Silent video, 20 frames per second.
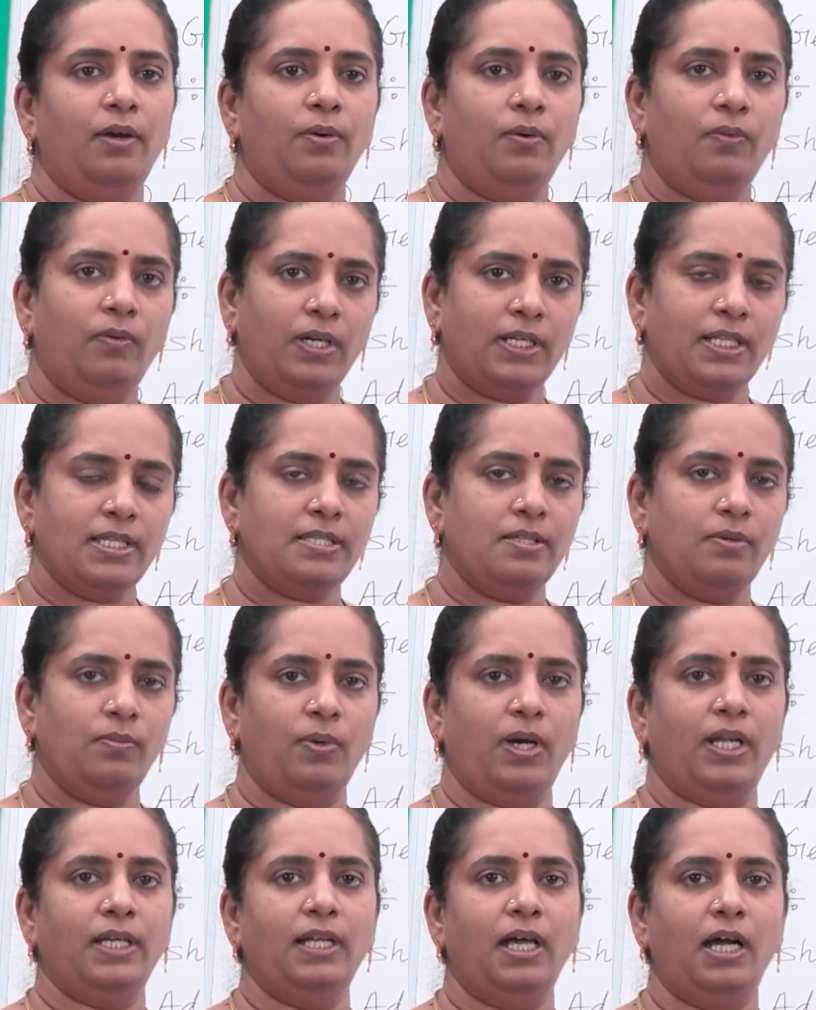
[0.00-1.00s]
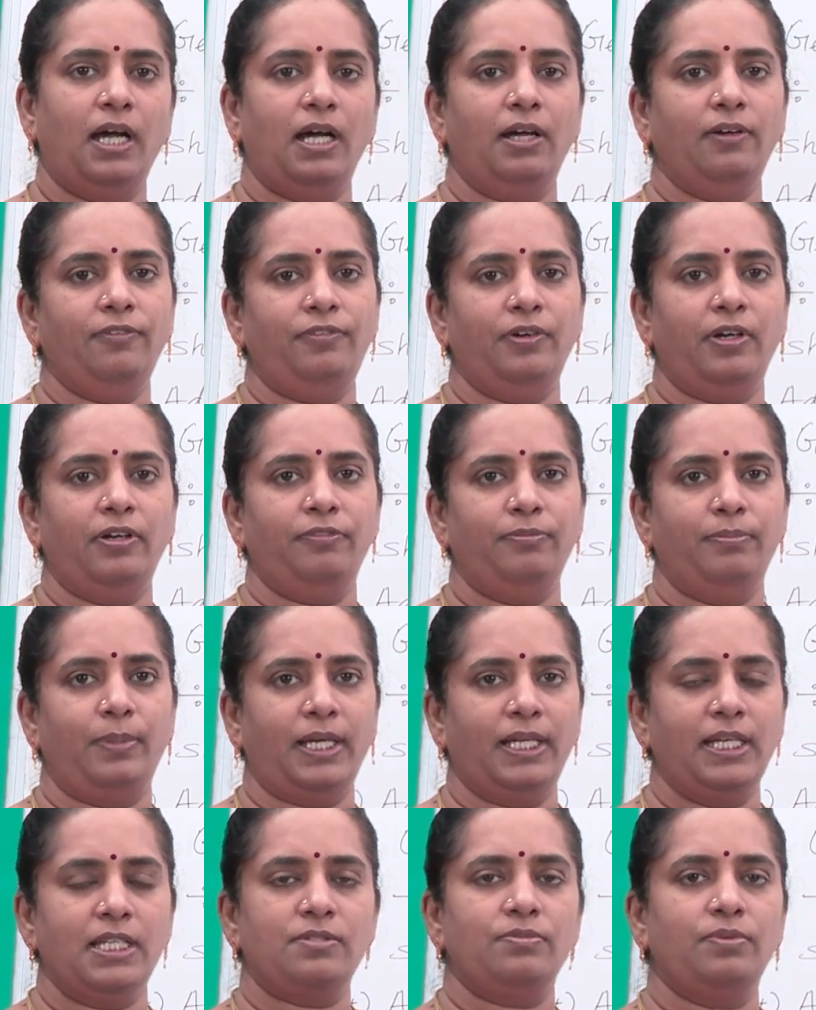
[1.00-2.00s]
What is the 1/2 of
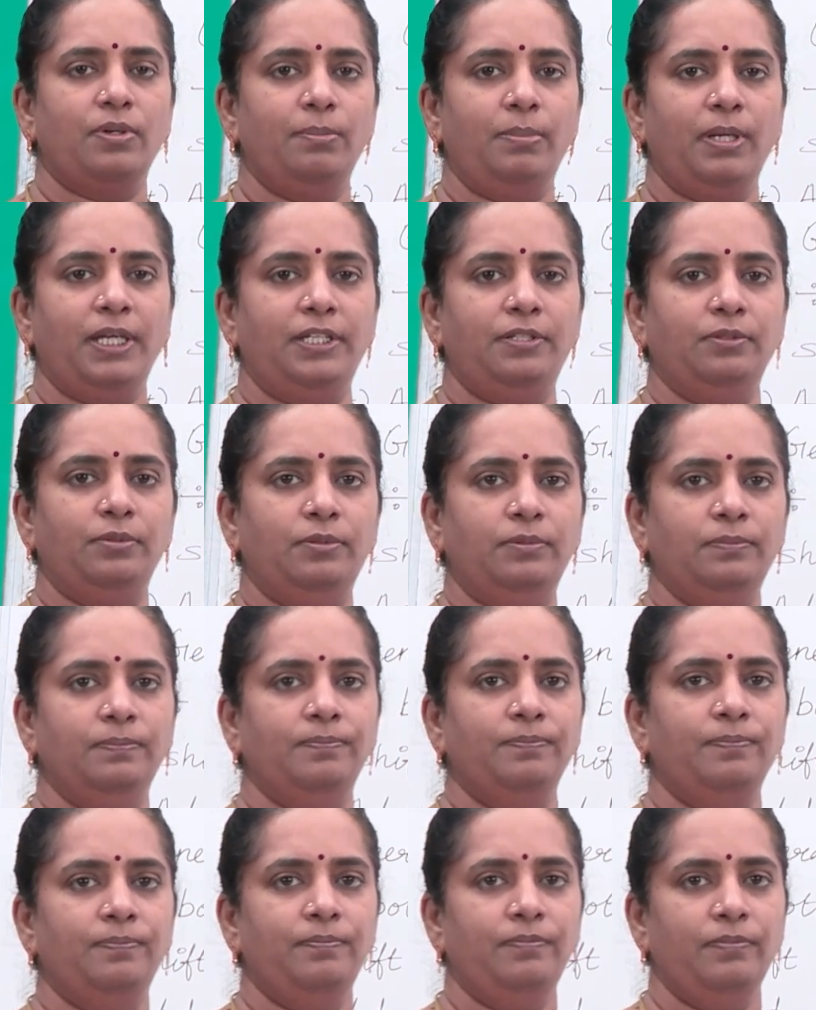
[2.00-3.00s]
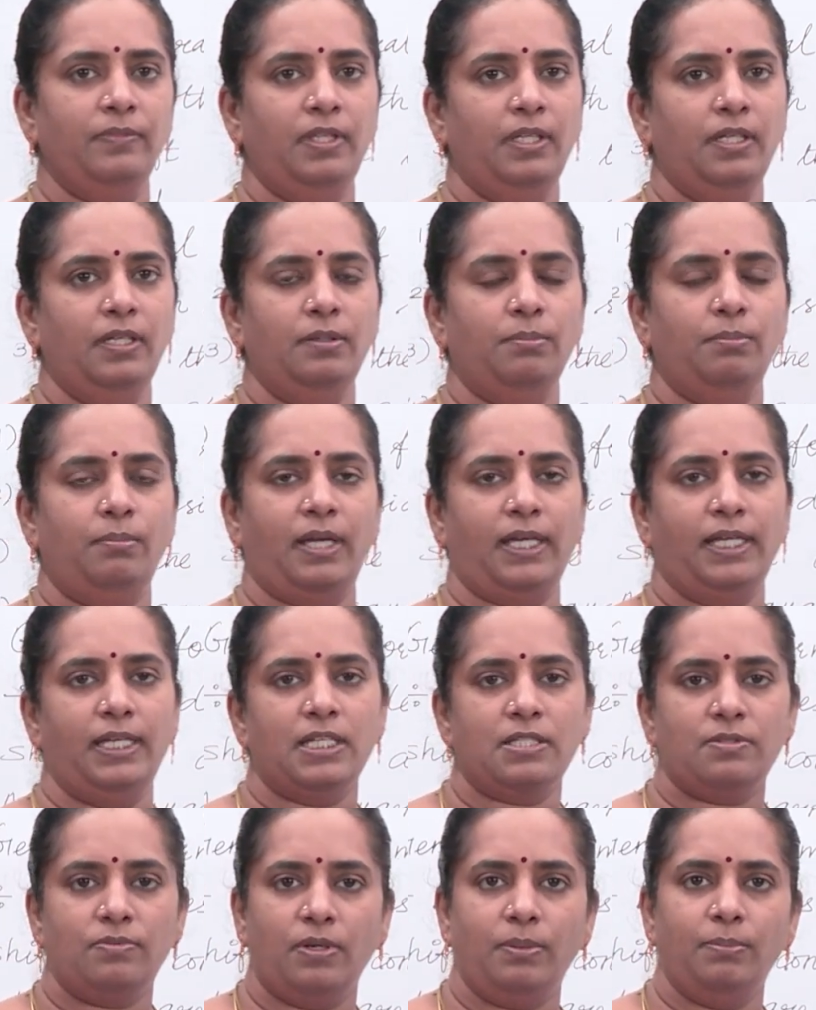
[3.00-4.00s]
minus 1 by 2?
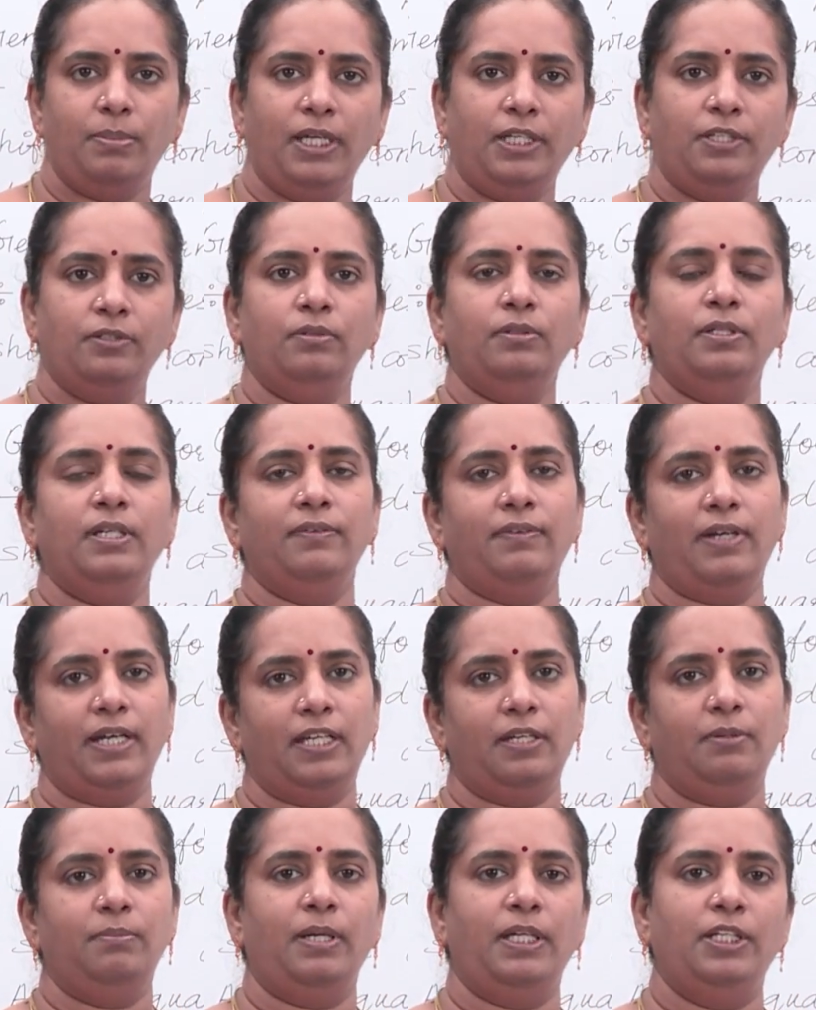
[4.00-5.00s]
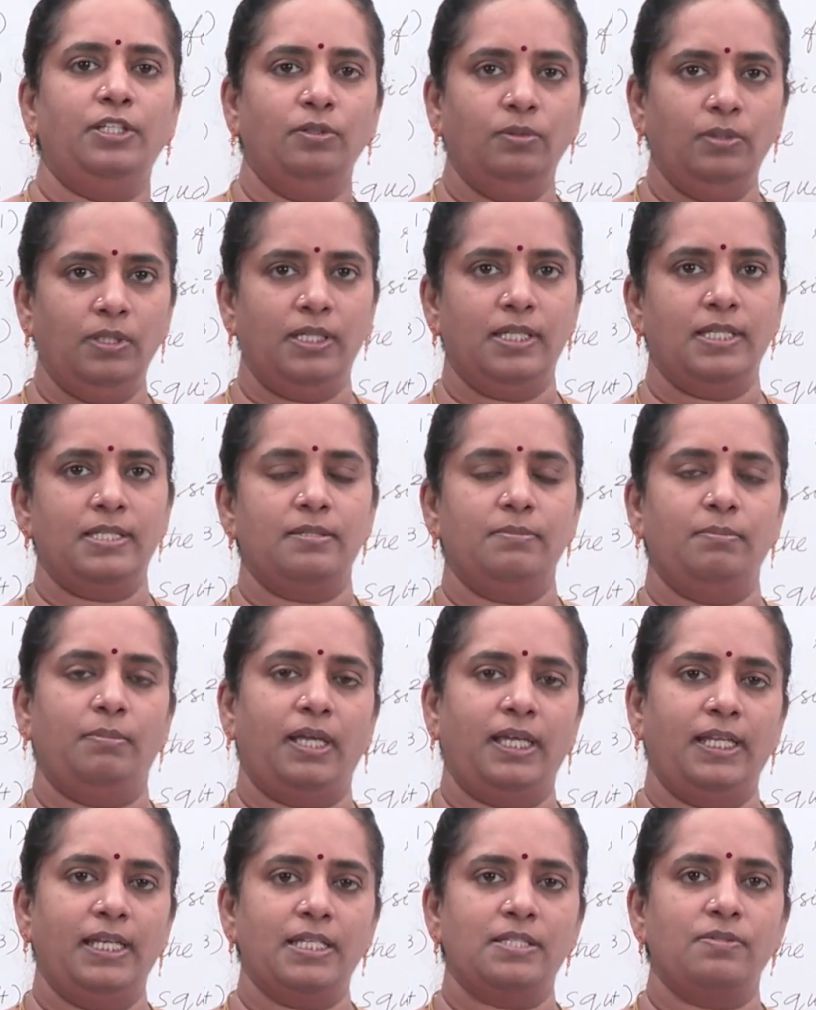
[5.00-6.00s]
Minus 1 by 2 divided by 2 is
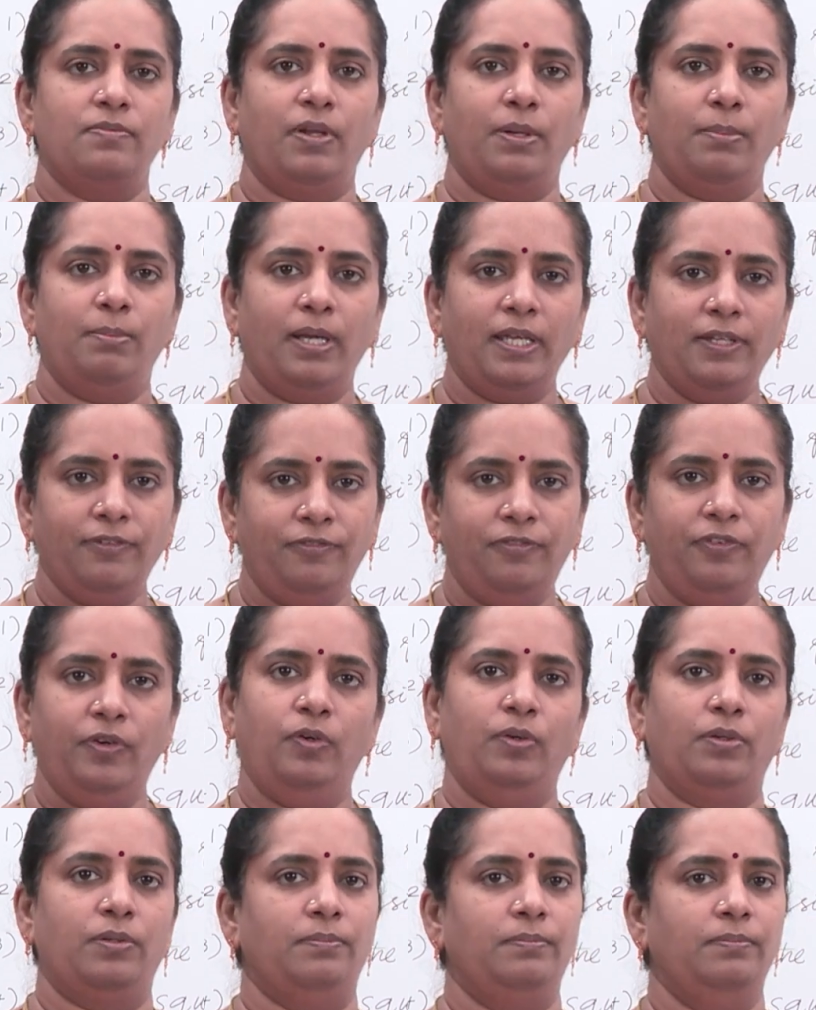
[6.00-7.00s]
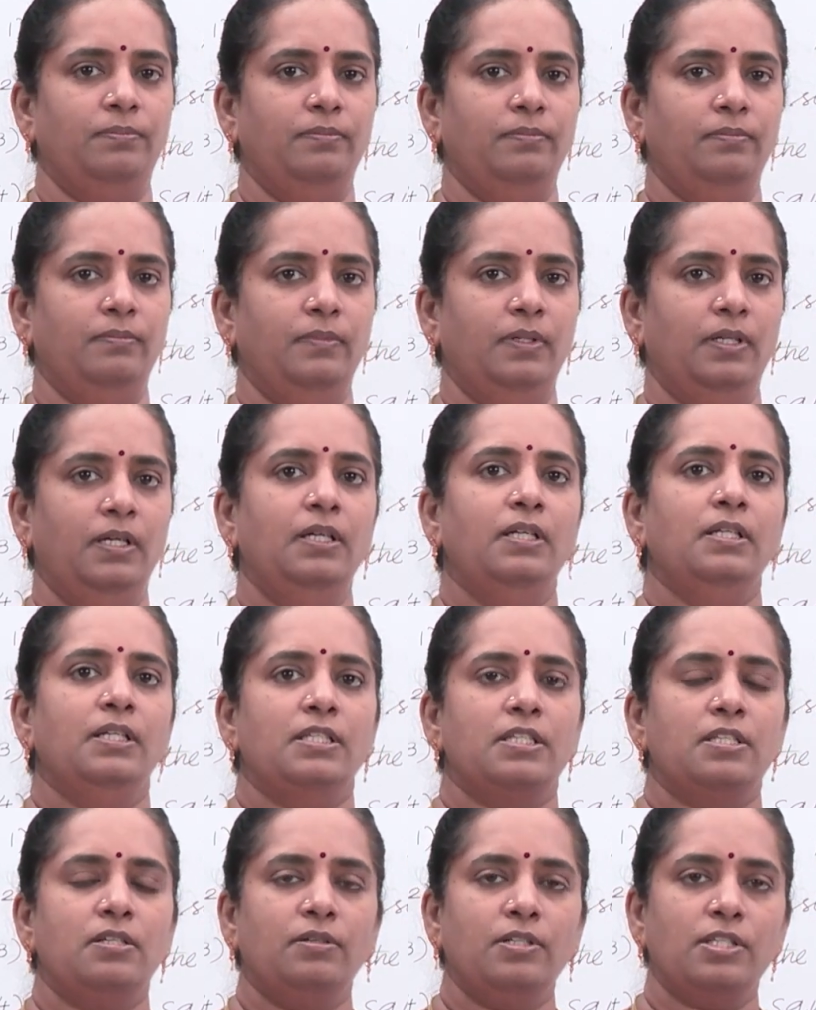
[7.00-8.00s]
minus 1 by 4.
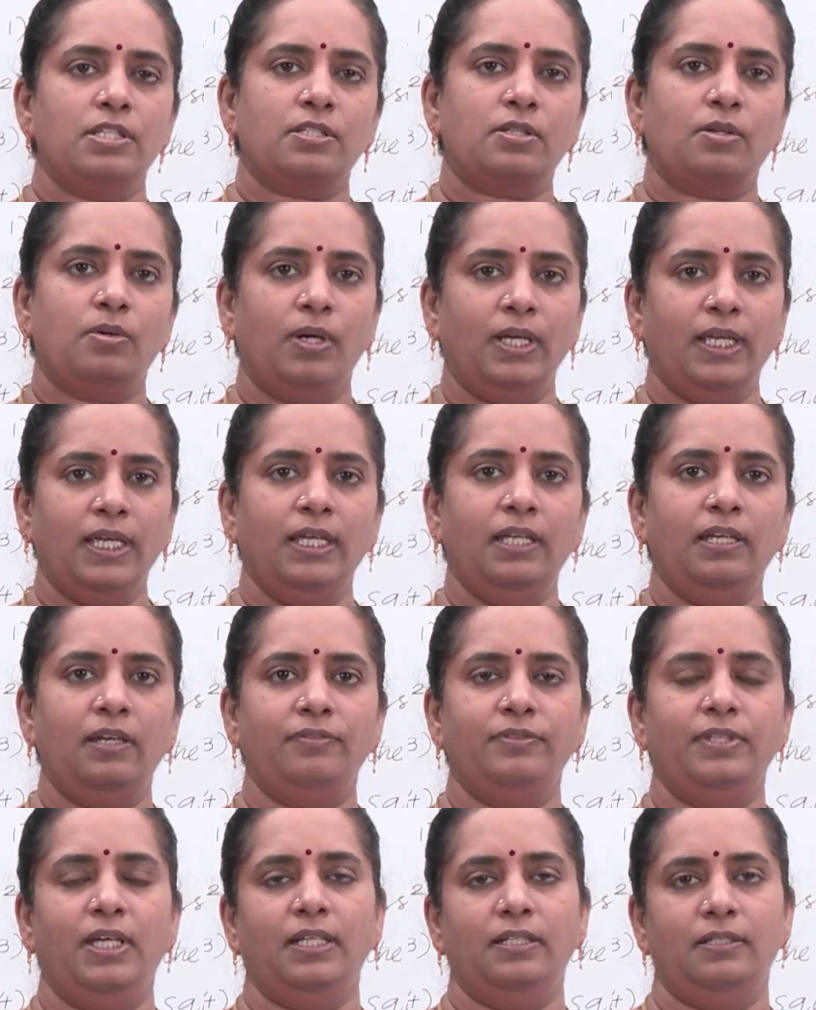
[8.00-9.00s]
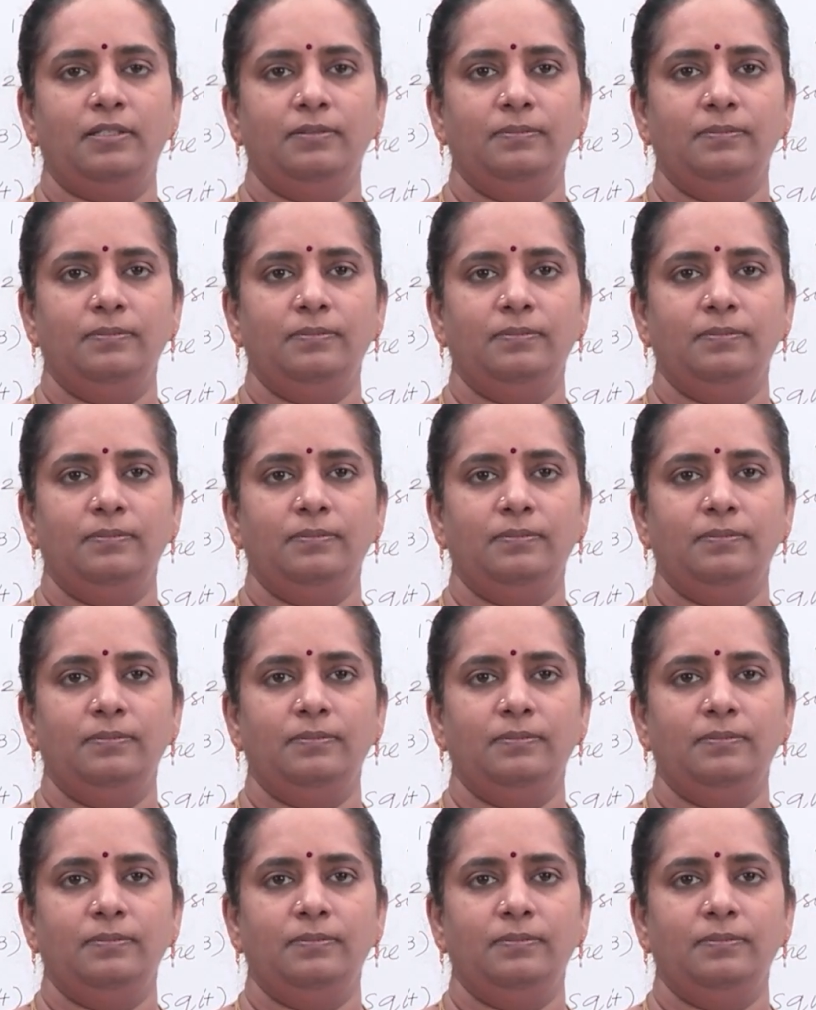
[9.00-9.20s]
So, square of that